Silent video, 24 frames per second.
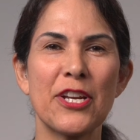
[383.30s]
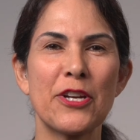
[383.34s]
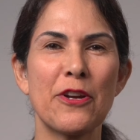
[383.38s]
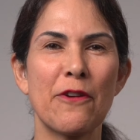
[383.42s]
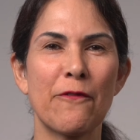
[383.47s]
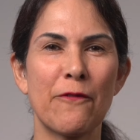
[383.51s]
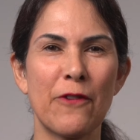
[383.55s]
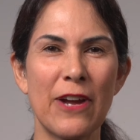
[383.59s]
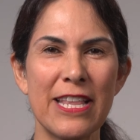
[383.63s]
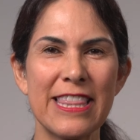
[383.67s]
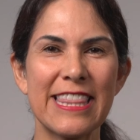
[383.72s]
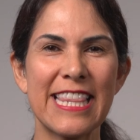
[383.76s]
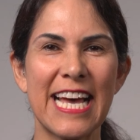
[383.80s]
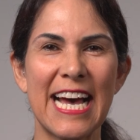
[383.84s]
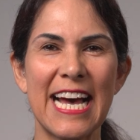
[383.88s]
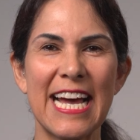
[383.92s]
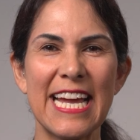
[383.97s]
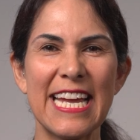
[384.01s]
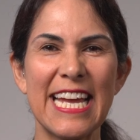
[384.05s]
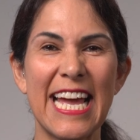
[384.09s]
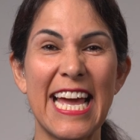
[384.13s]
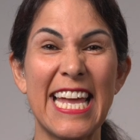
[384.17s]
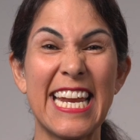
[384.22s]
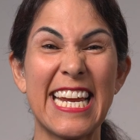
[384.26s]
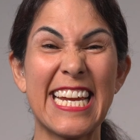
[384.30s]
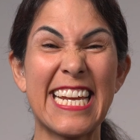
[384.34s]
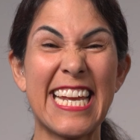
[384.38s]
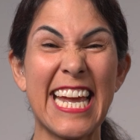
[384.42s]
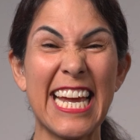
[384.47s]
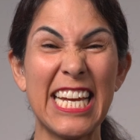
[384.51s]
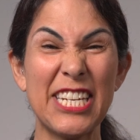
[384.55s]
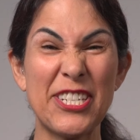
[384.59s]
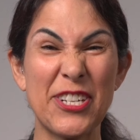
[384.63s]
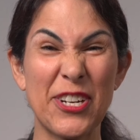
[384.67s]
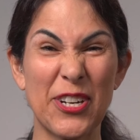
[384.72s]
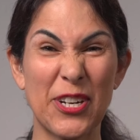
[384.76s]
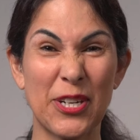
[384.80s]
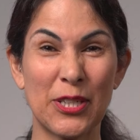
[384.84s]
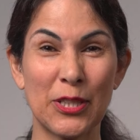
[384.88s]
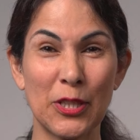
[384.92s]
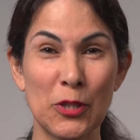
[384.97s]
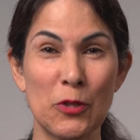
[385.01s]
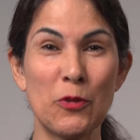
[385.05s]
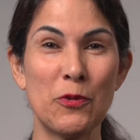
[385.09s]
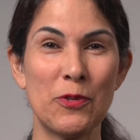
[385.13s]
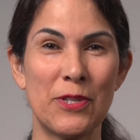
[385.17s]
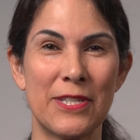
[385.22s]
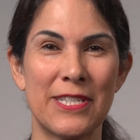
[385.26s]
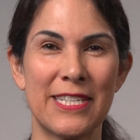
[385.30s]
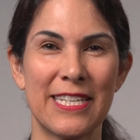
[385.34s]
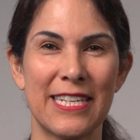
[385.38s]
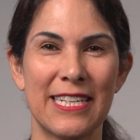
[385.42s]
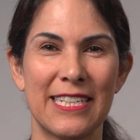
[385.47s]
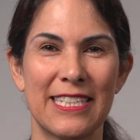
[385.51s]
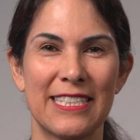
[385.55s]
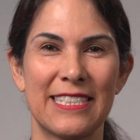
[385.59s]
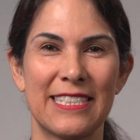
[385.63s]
on your front thigh and engage your glutes.